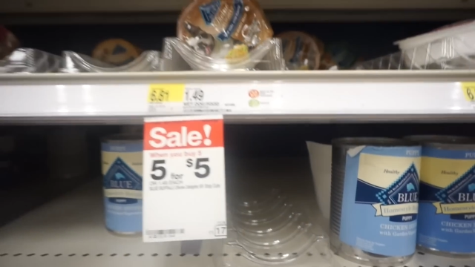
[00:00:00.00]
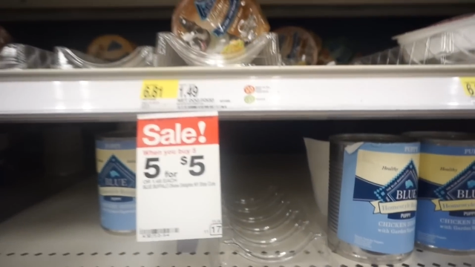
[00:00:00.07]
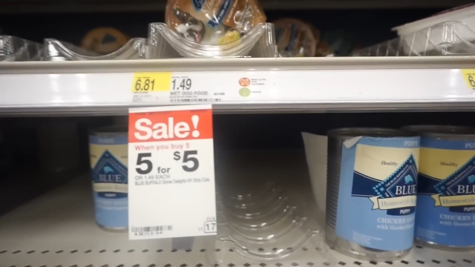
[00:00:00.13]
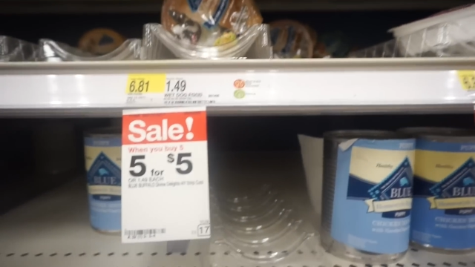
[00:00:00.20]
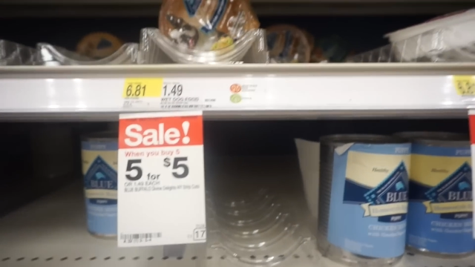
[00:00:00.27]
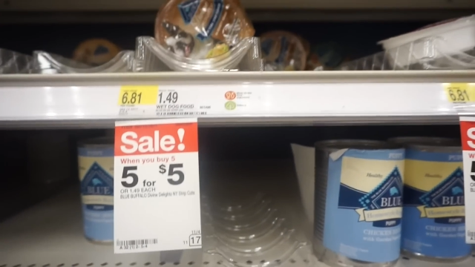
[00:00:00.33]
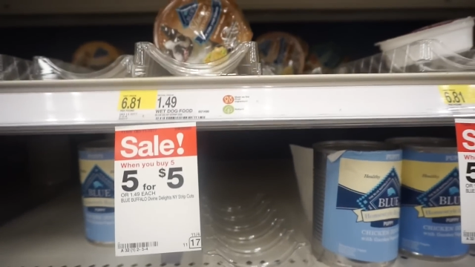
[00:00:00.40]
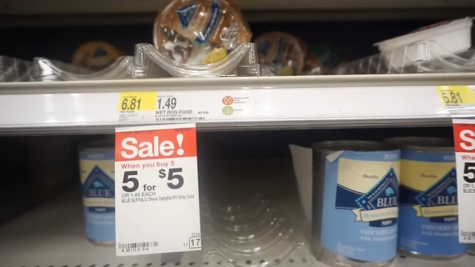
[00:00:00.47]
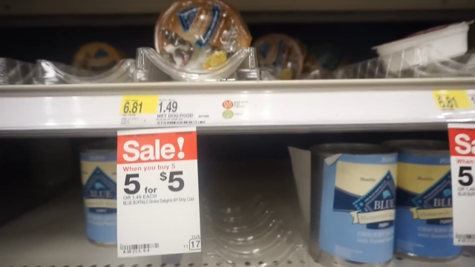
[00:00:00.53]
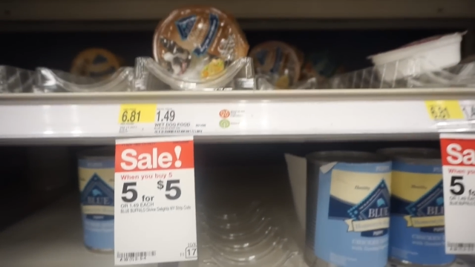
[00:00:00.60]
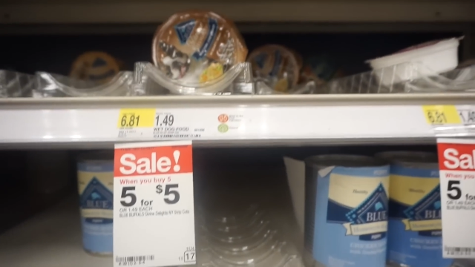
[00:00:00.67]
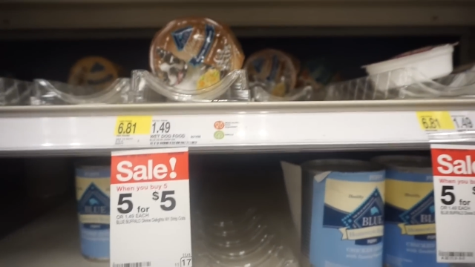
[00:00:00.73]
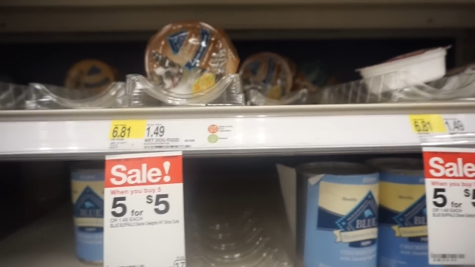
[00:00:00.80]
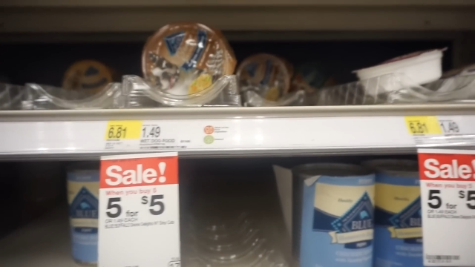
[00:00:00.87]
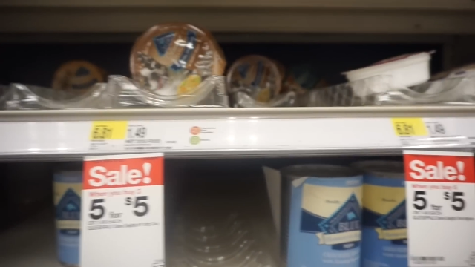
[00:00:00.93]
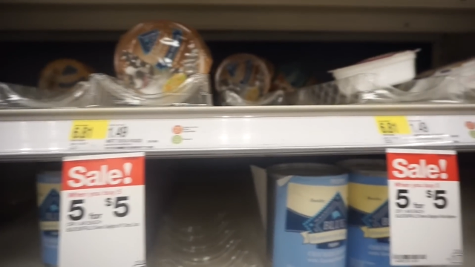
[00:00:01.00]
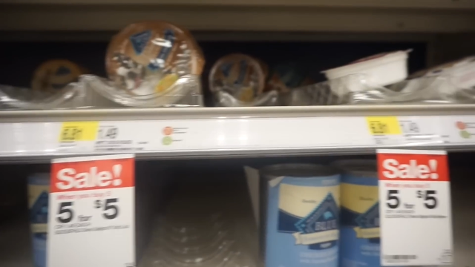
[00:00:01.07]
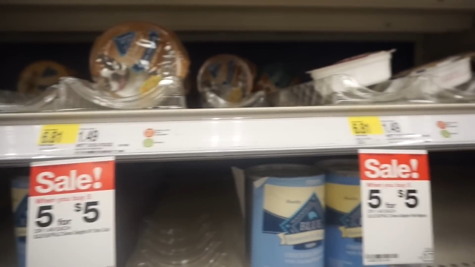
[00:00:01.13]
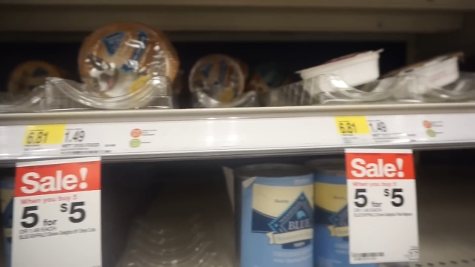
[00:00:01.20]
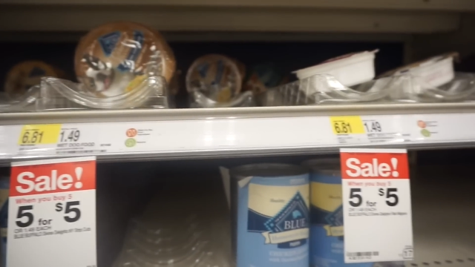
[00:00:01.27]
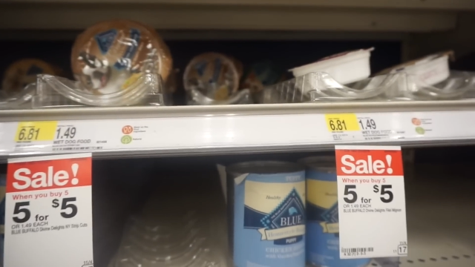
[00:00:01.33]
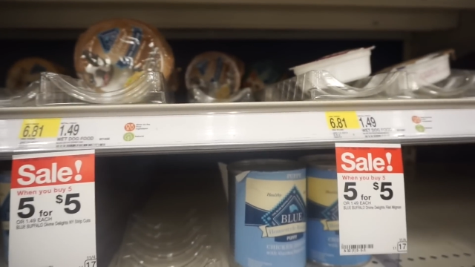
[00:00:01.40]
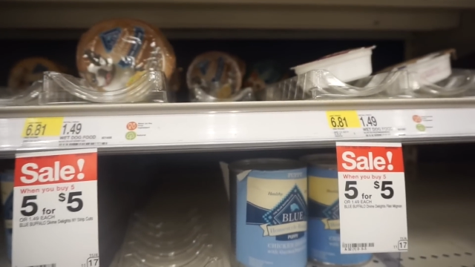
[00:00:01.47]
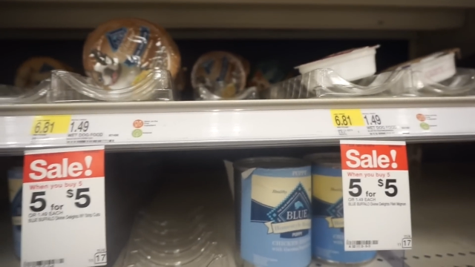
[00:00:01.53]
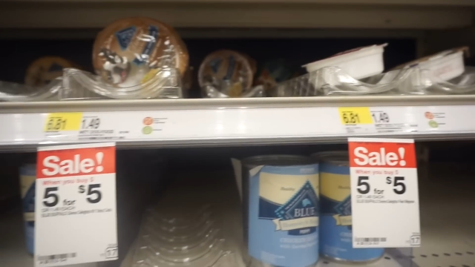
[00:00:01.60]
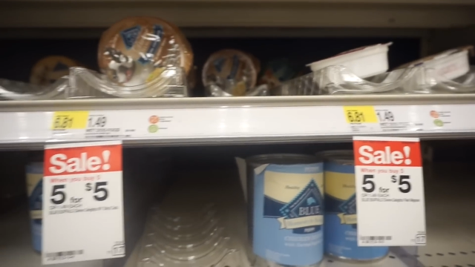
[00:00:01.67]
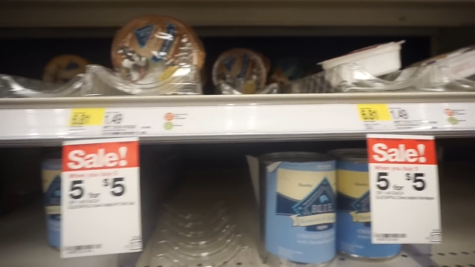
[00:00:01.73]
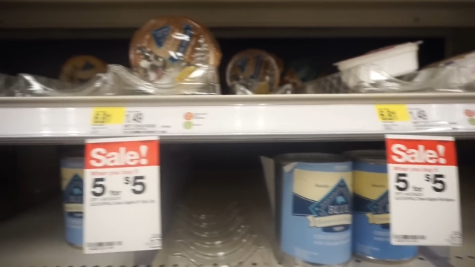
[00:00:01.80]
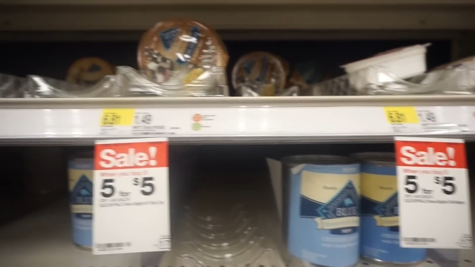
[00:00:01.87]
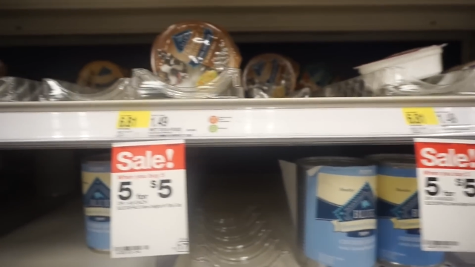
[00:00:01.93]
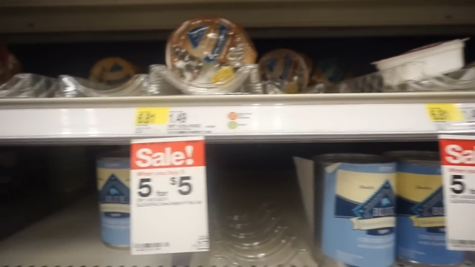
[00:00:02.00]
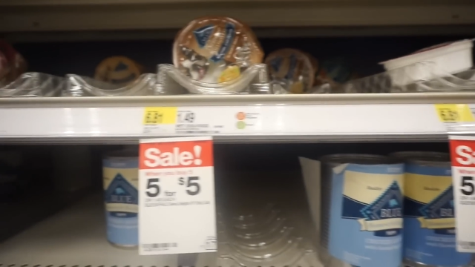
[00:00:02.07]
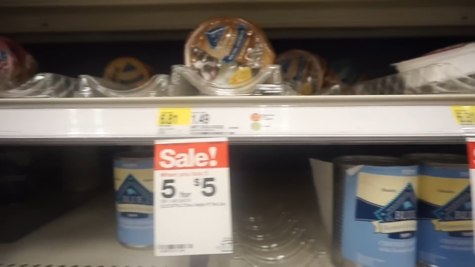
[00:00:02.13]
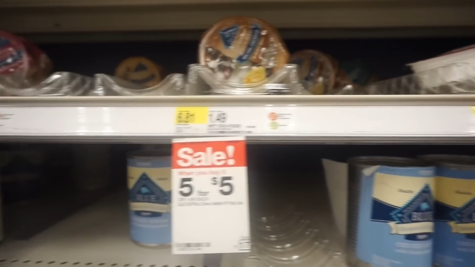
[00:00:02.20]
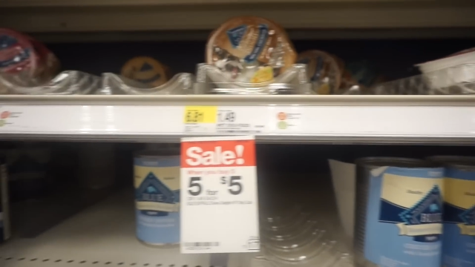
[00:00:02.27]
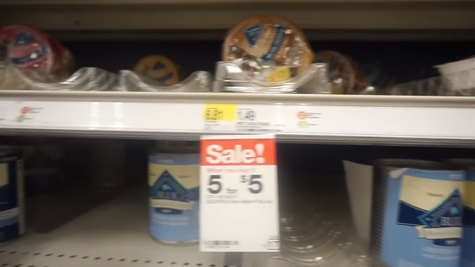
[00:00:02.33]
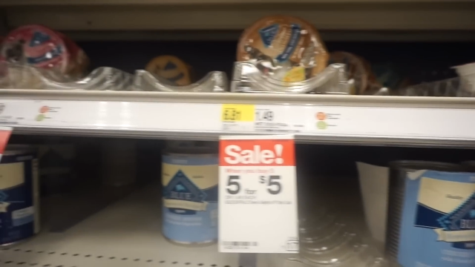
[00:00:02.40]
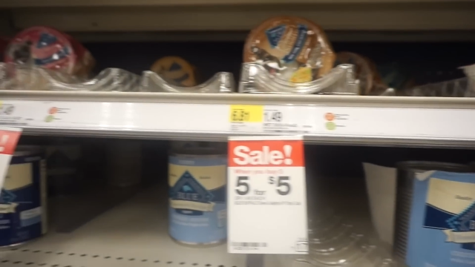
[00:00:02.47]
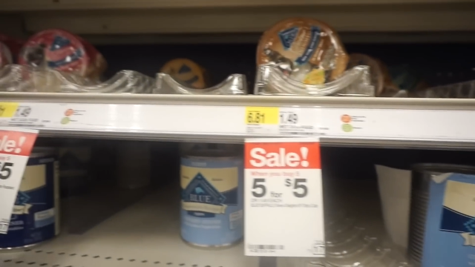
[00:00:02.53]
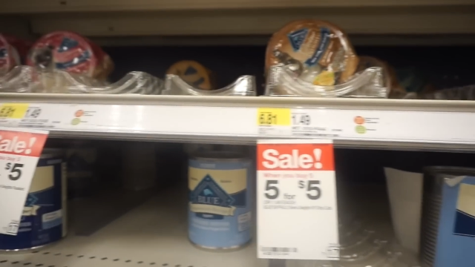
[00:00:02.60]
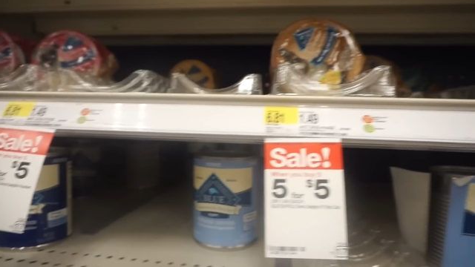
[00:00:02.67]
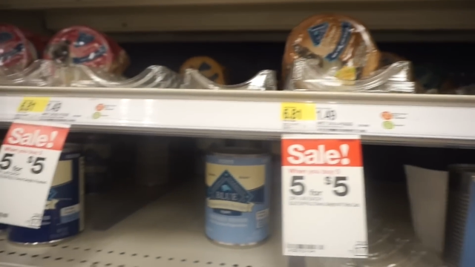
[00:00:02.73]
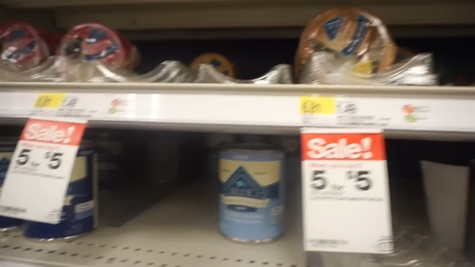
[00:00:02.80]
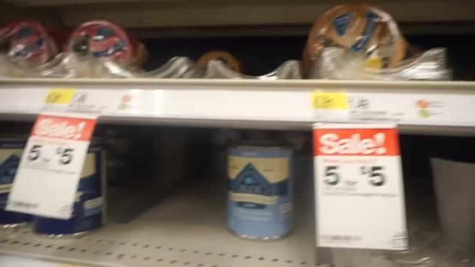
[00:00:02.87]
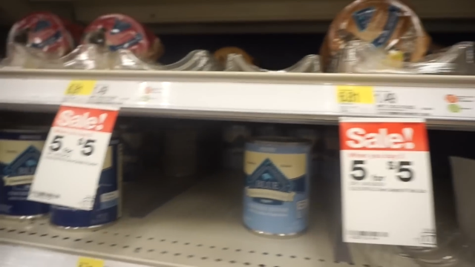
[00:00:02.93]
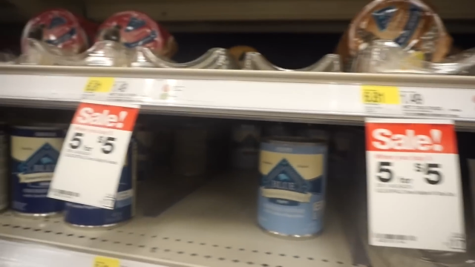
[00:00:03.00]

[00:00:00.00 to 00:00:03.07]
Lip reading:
[unreadable: no face in view]